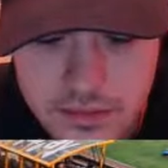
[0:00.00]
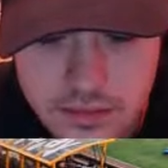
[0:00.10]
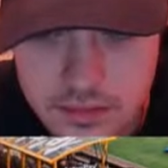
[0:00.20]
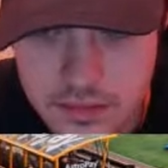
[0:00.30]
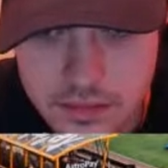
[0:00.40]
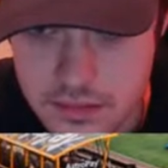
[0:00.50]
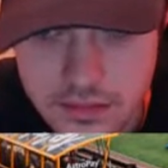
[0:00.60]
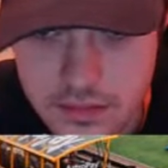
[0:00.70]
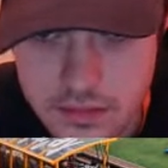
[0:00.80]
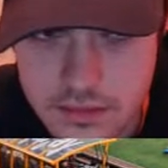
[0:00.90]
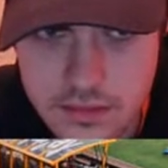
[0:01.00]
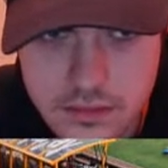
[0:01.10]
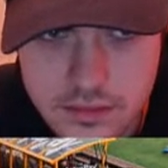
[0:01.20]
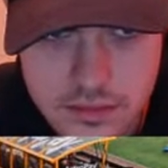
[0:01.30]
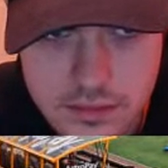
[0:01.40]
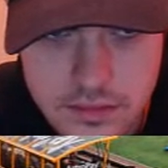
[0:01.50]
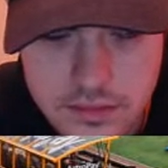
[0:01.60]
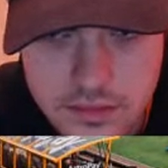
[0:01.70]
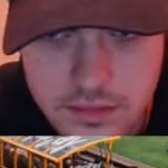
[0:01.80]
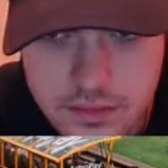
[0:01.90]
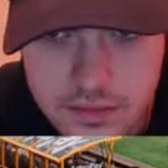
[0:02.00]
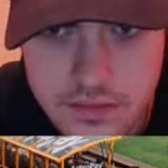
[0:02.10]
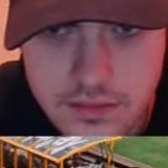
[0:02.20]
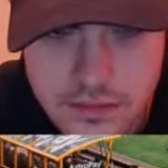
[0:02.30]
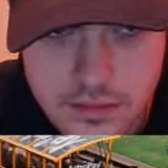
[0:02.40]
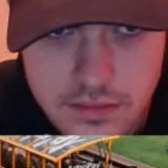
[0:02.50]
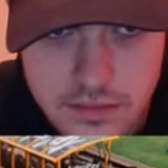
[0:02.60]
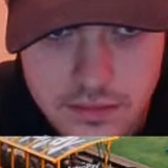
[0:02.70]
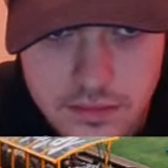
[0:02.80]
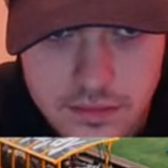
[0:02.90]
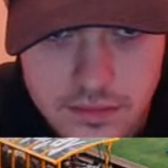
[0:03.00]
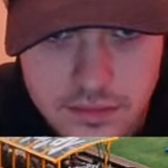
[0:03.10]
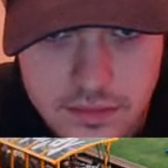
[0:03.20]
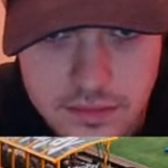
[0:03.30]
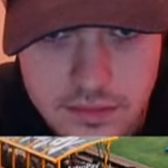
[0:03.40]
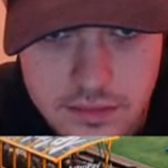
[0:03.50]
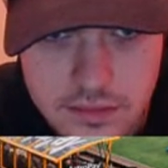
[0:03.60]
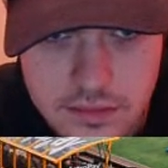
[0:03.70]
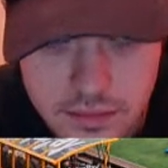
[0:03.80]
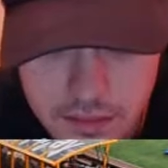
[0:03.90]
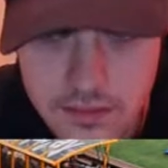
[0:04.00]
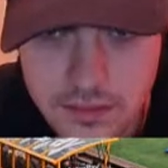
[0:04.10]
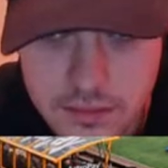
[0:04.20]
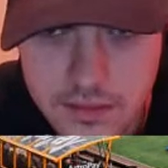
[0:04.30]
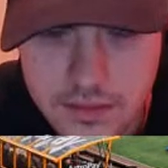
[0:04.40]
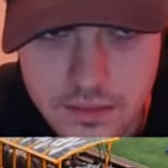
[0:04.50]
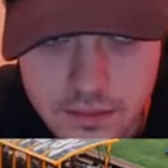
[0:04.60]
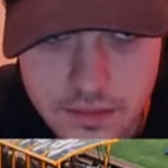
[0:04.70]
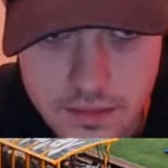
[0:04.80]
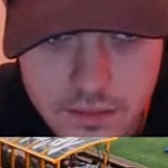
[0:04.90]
team. We've seen, you know, he has improved, but there's no